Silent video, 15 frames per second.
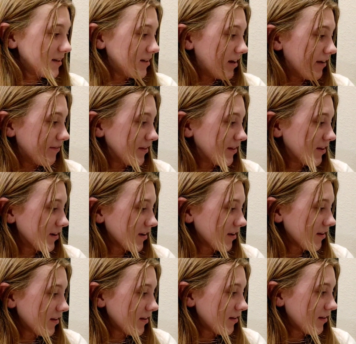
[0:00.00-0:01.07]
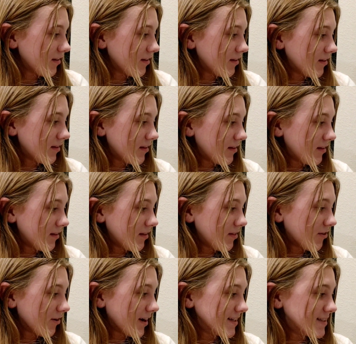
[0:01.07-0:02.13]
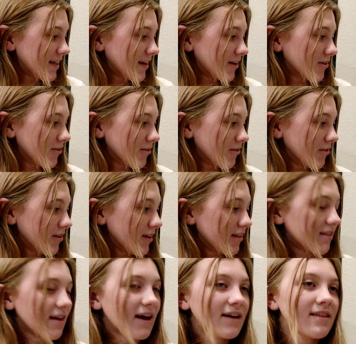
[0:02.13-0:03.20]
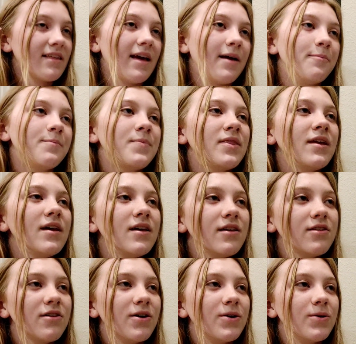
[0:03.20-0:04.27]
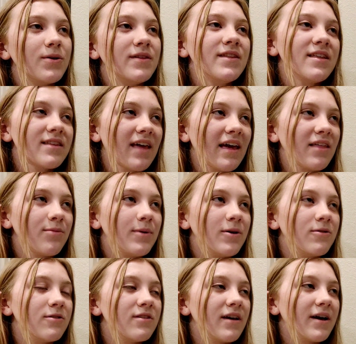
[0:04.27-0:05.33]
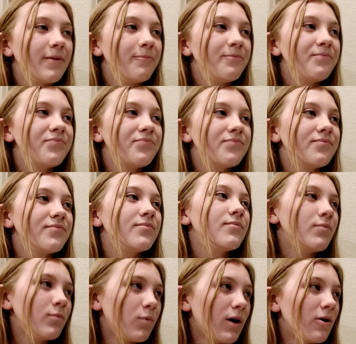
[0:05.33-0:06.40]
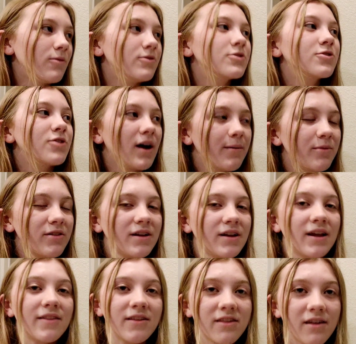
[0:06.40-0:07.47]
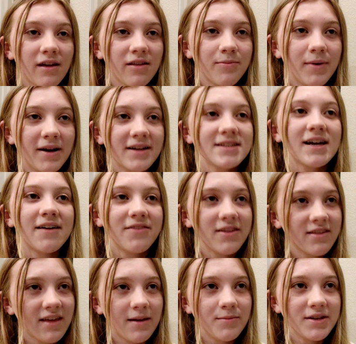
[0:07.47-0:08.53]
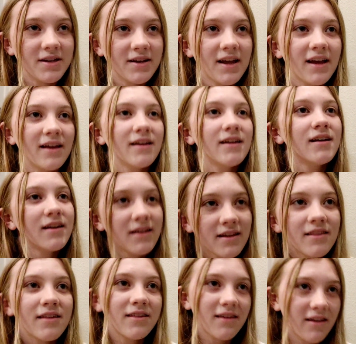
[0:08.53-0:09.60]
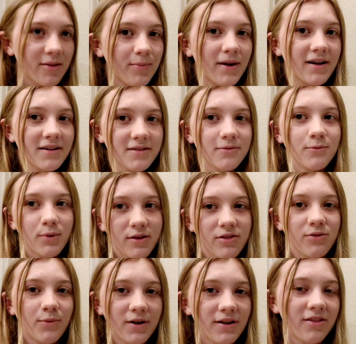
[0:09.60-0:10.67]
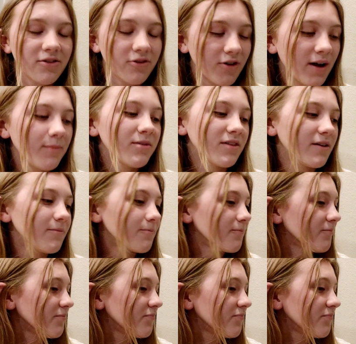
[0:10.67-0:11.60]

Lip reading: Now if you look, they're identical, they're the exact same. So in this case, we would say, well, the crime scene and the suspect have the same DNA. The suspect was the one at the crime scene.